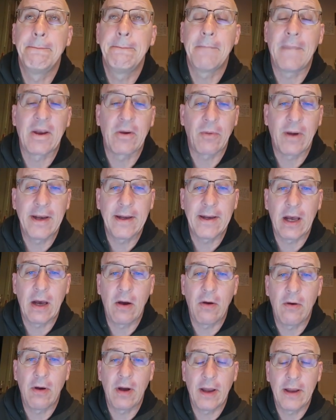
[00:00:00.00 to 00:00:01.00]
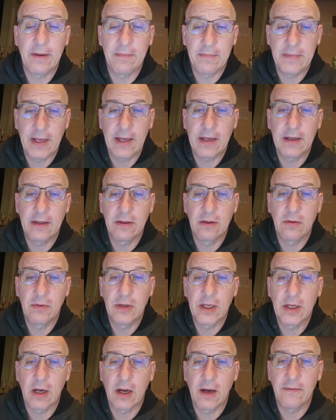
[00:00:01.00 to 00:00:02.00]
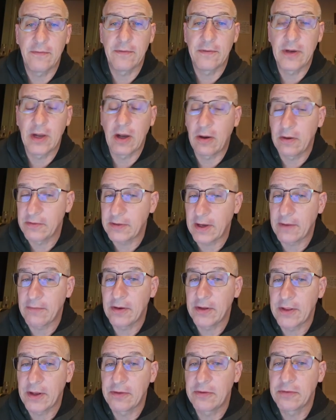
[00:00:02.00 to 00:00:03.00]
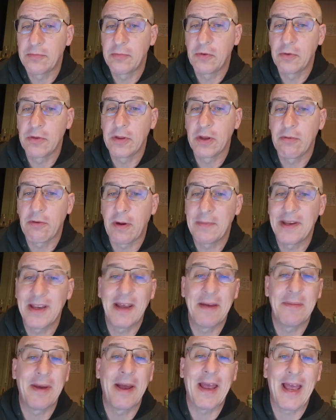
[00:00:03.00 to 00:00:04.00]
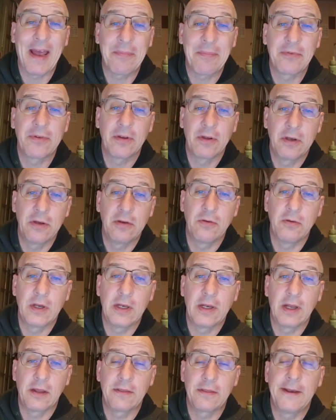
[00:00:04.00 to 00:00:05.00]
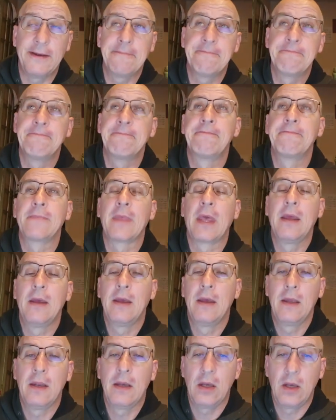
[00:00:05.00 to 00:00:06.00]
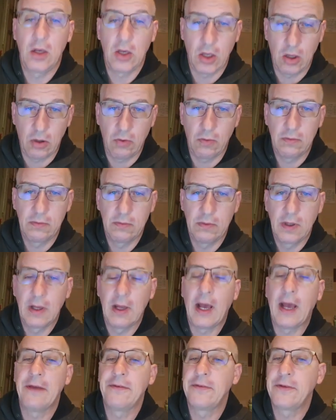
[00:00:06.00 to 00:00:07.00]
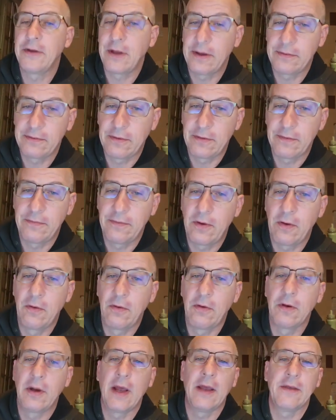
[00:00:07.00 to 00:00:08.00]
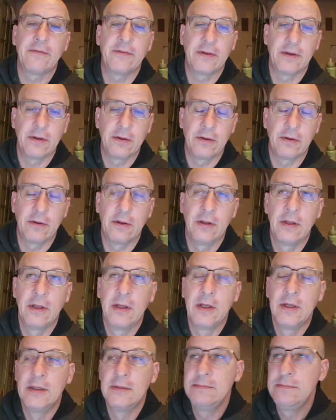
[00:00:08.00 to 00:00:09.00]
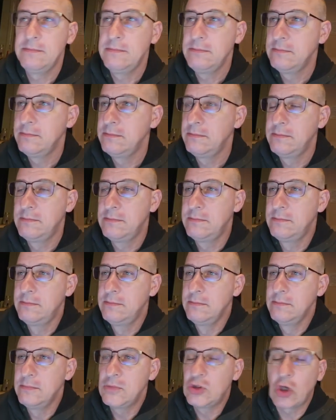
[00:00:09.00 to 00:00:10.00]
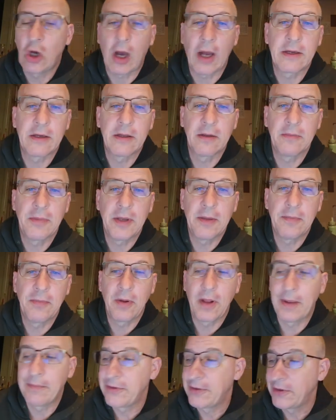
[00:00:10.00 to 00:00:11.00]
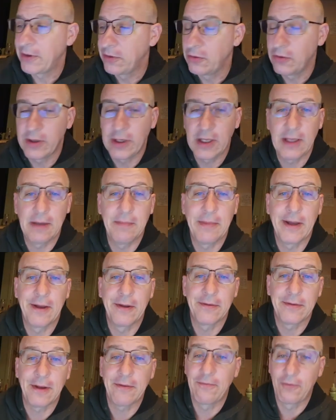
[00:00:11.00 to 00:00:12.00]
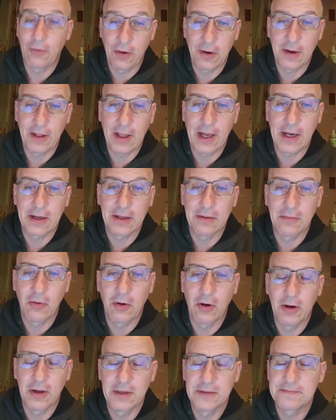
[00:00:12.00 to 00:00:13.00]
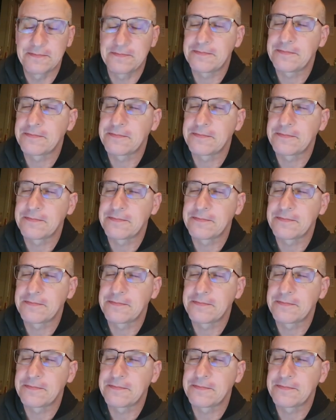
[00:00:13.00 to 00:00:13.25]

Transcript: Like right now, I am taking the week off. Now, is everything smoothly running? Am I absolutely doing nothing? No. I still answer the phone. I still talk to the people. I'm still doing emails at 4 o'clock in the morning.